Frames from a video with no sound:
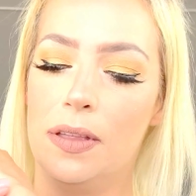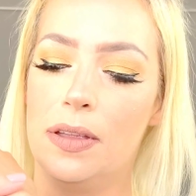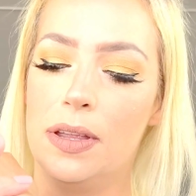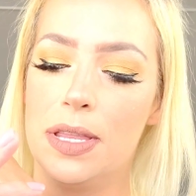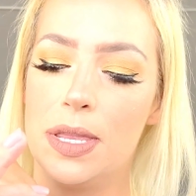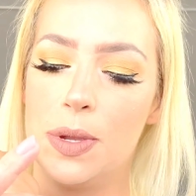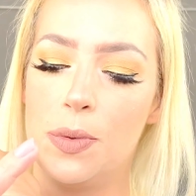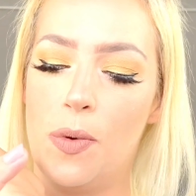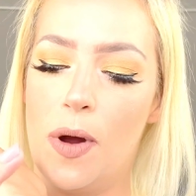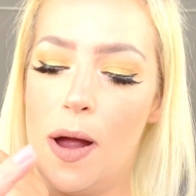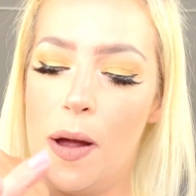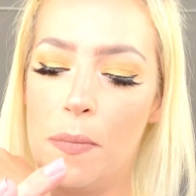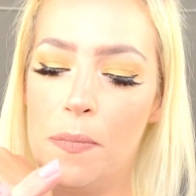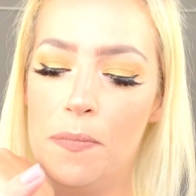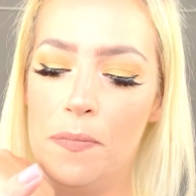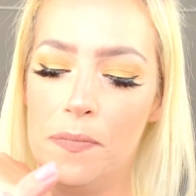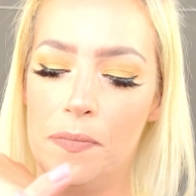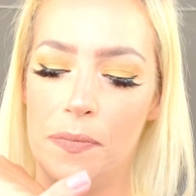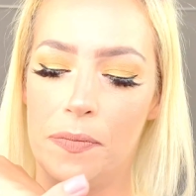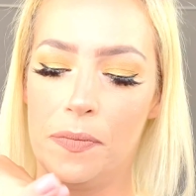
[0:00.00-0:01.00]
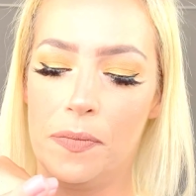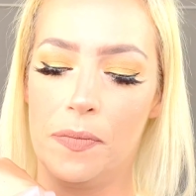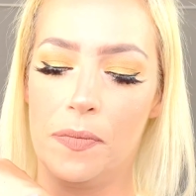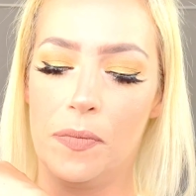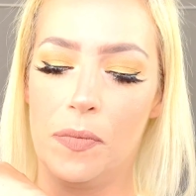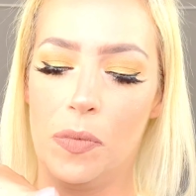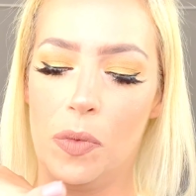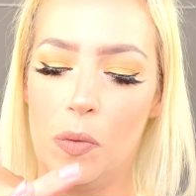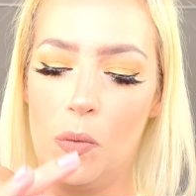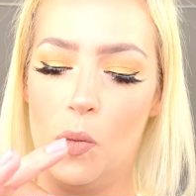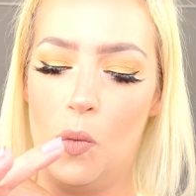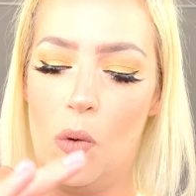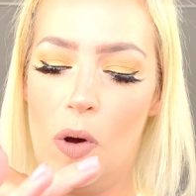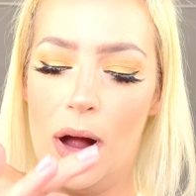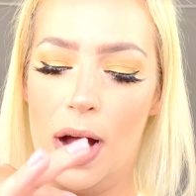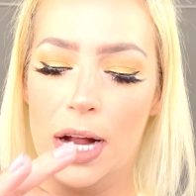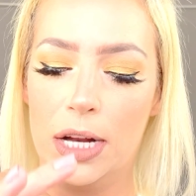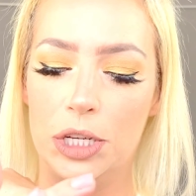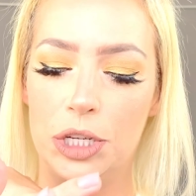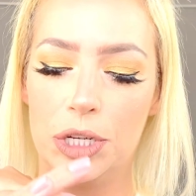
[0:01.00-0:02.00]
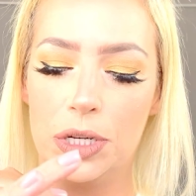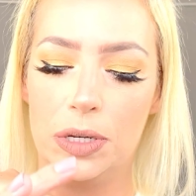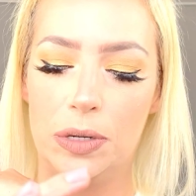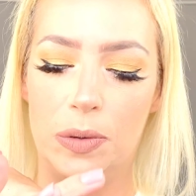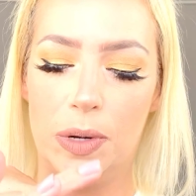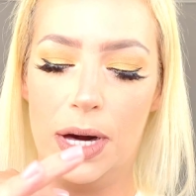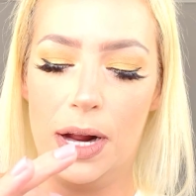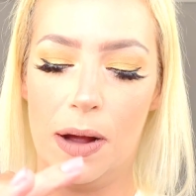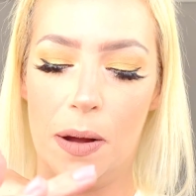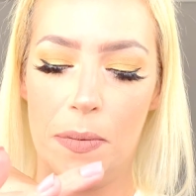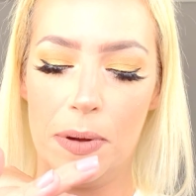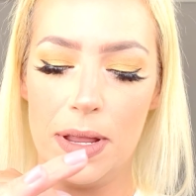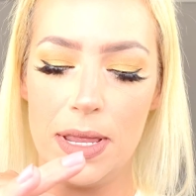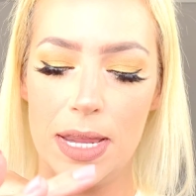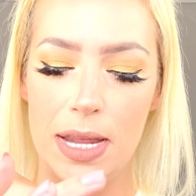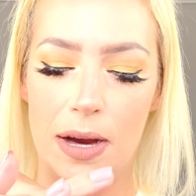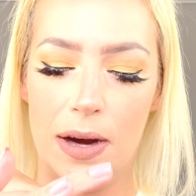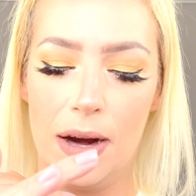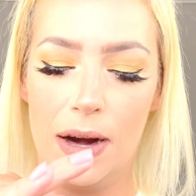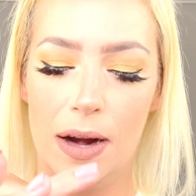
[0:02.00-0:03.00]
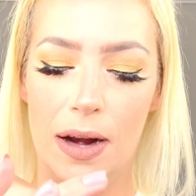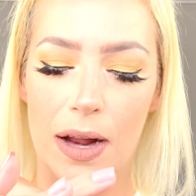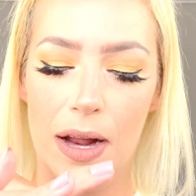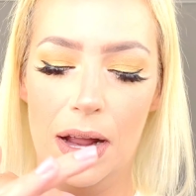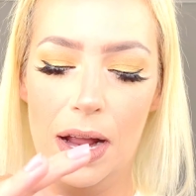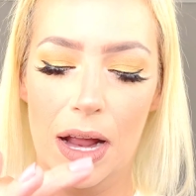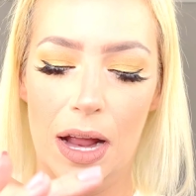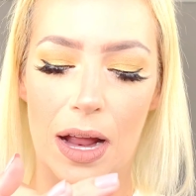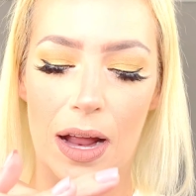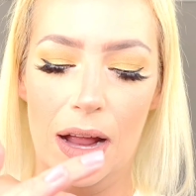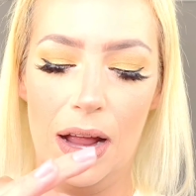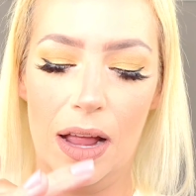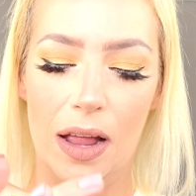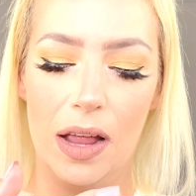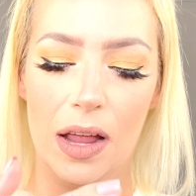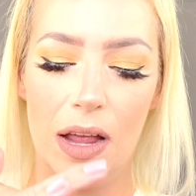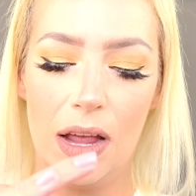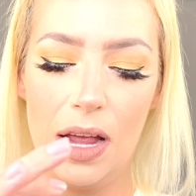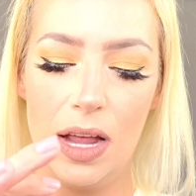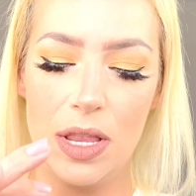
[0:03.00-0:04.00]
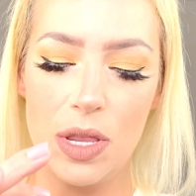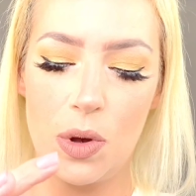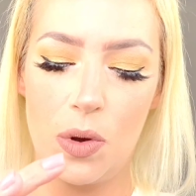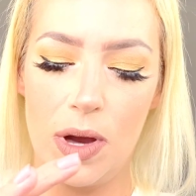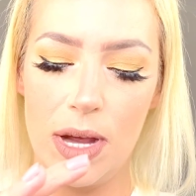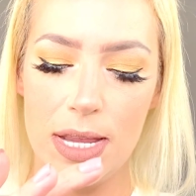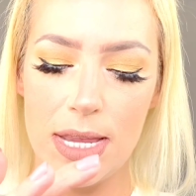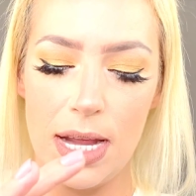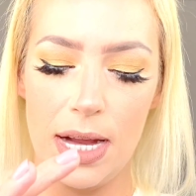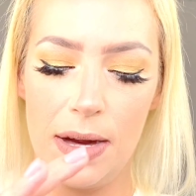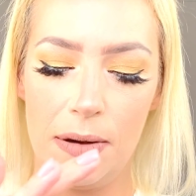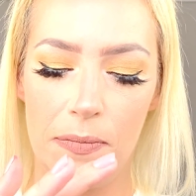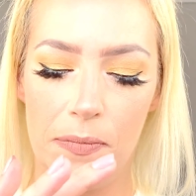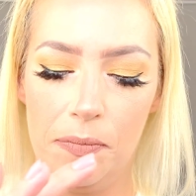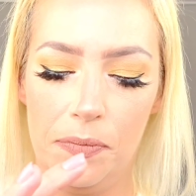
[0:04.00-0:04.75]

Let's rub. Watch what happens here. It's crazy.